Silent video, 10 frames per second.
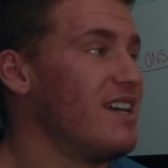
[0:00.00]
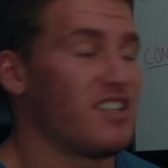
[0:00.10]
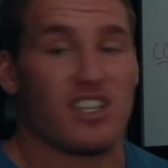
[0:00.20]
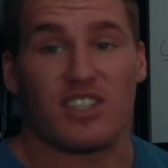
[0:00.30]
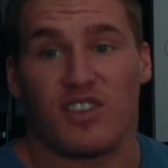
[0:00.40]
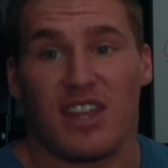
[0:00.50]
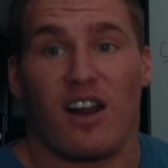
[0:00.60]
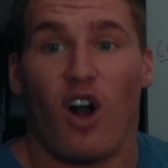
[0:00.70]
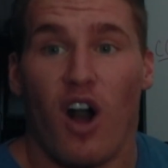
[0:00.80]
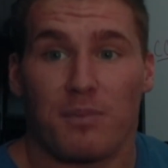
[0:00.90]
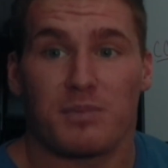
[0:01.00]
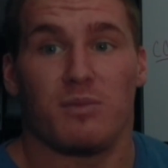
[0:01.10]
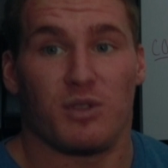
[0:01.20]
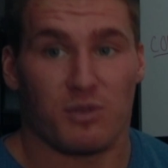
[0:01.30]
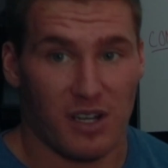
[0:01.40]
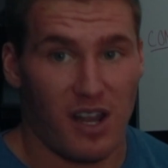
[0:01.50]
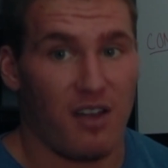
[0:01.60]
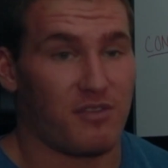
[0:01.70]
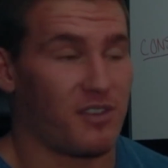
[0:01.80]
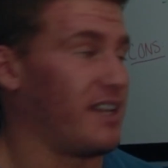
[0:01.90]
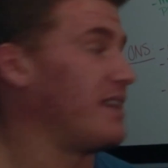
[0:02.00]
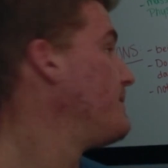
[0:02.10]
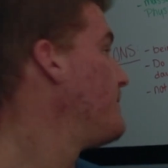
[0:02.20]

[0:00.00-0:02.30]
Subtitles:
just for that optimal recovery,